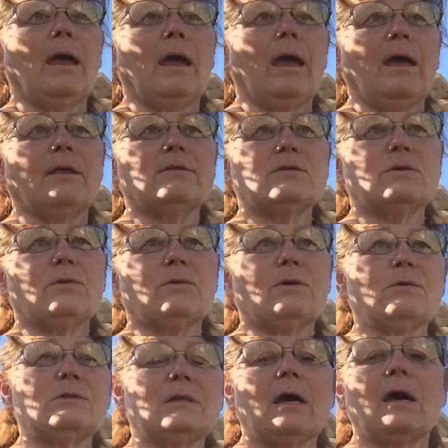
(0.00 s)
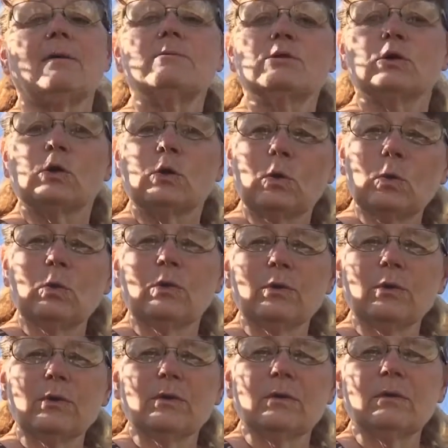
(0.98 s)
And so those times are
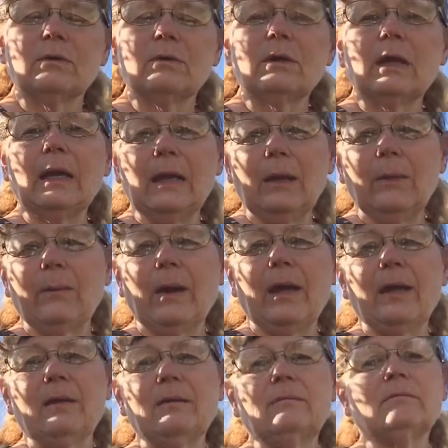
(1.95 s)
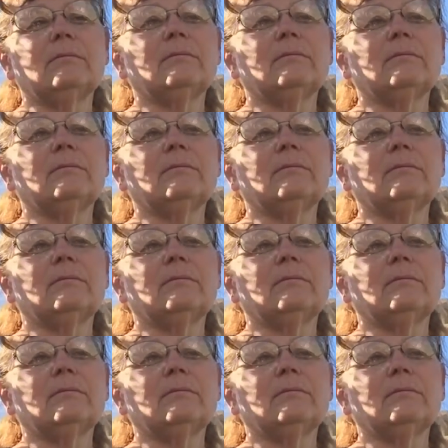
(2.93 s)
cooler anyway.